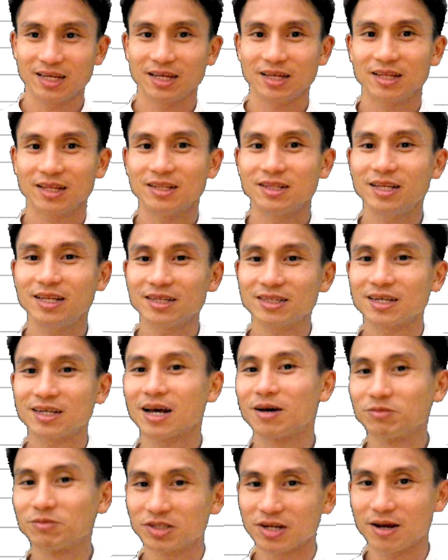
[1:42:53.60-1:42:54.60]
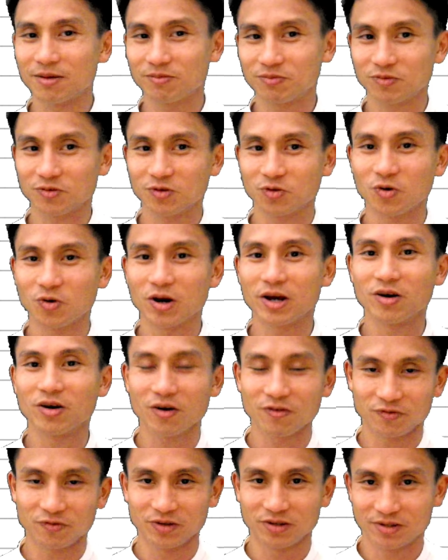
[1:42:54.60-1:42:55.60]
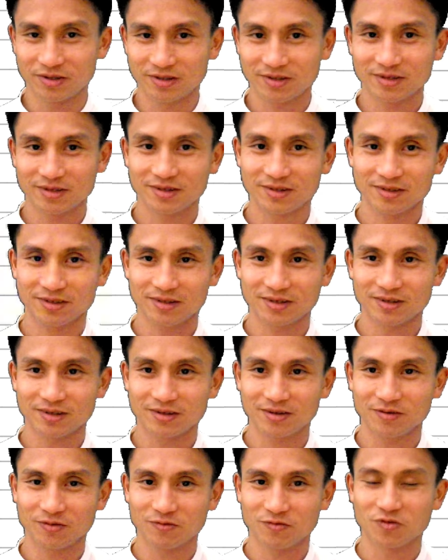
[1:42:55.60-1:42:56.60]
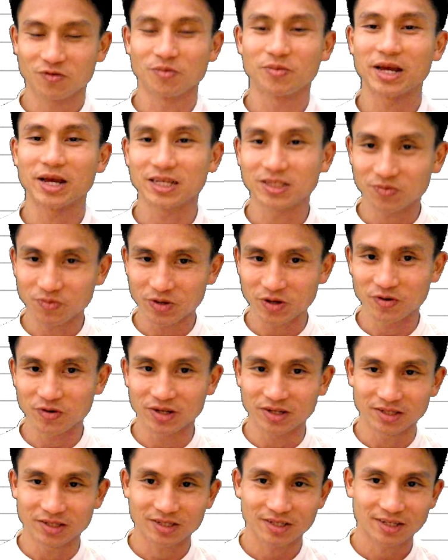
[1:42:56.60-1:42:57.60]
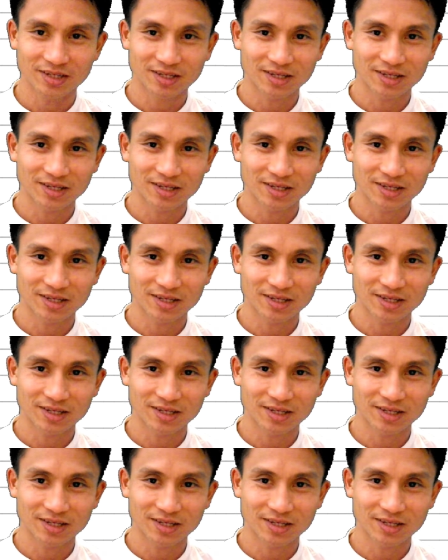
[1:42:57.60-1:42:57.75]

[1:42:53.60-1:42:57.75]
this comes up quite often from my experience.